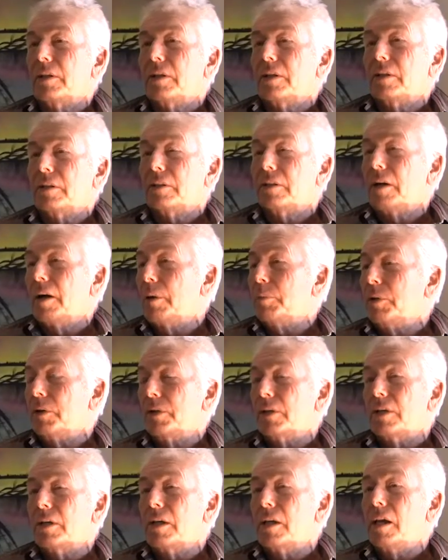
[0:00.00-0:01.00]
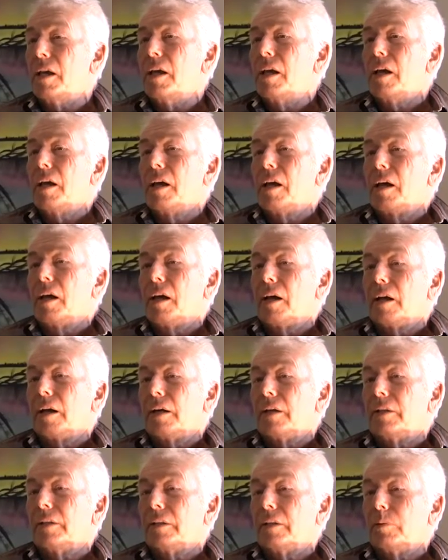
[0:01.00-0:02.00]
at IBC.
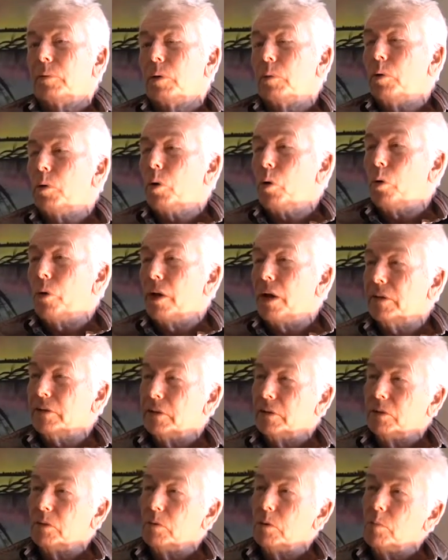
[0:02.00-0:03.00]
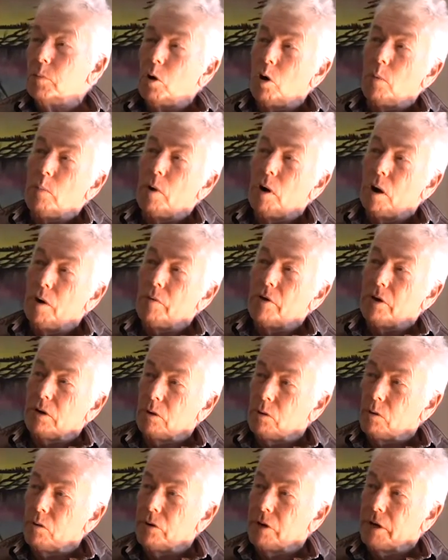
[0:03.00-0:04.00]
And uh, we were called out to do a mobile
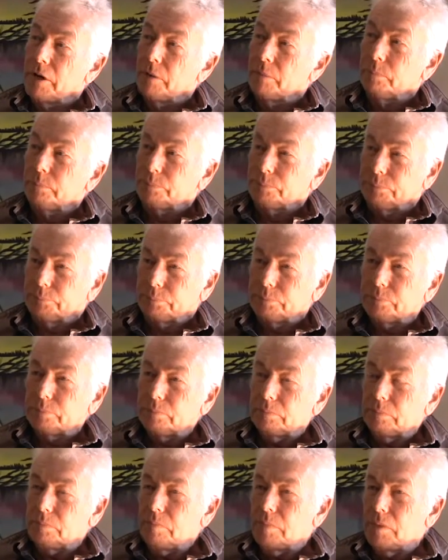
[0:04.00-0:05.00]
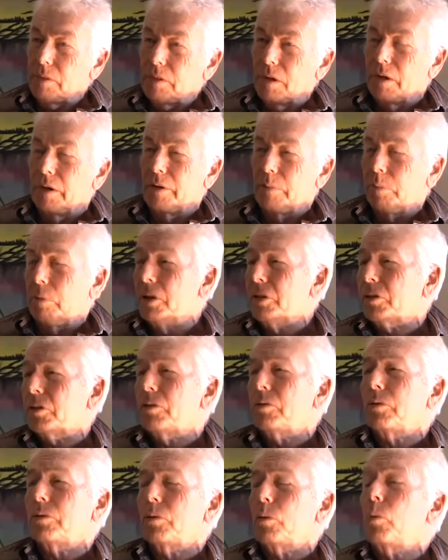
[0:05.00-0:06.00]
recording at a place
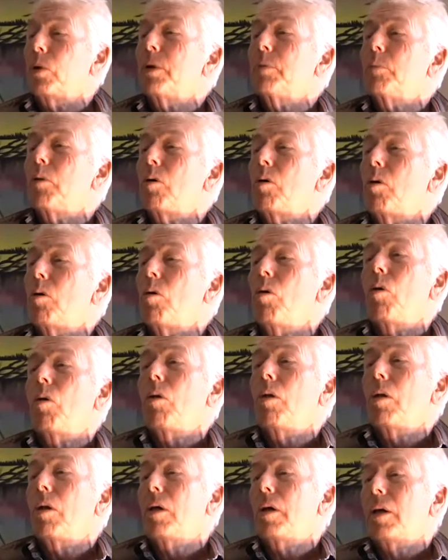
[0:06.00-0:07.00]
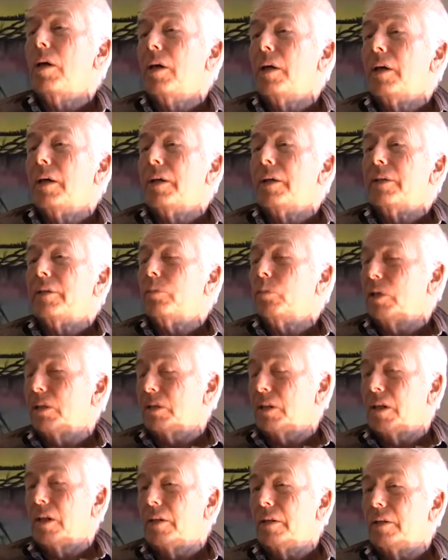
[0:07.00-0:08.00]
called the Wigmore Hall in
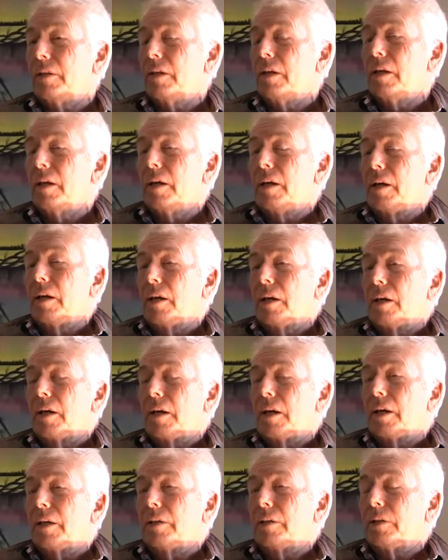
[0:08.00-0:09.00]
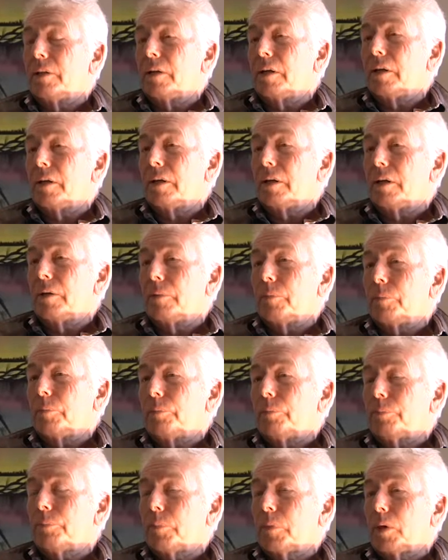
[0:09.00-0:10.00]
West London. And uh,
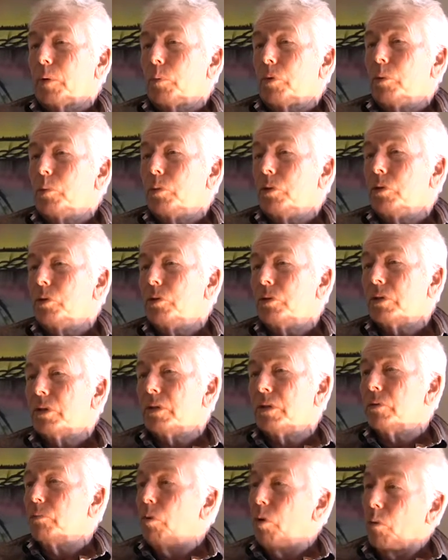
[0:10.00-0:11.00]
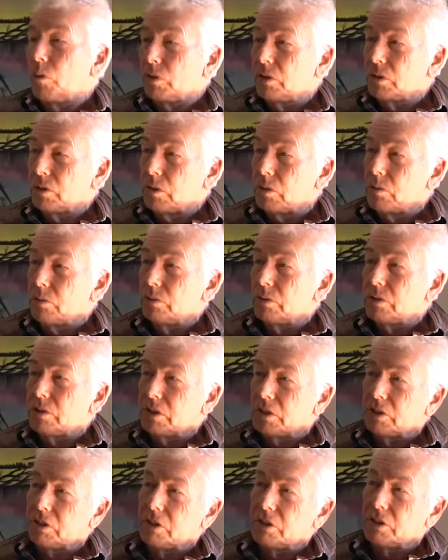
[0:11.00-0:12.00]
we were using the Rolling Stones
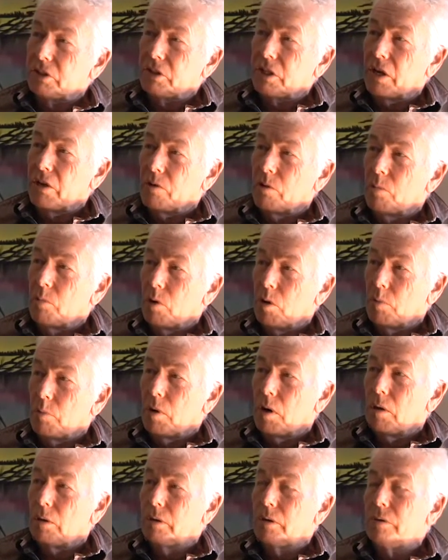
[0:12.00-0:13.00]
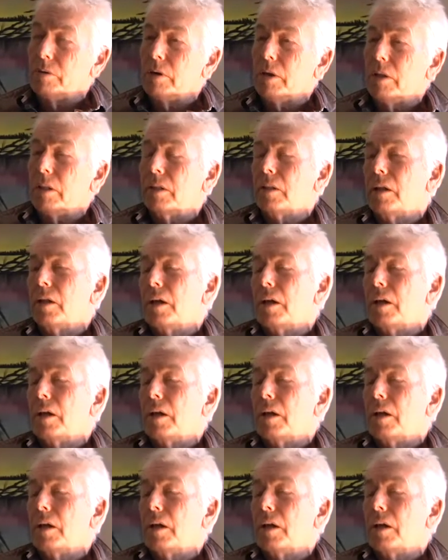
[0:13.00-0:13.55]
16 channel mobile unit,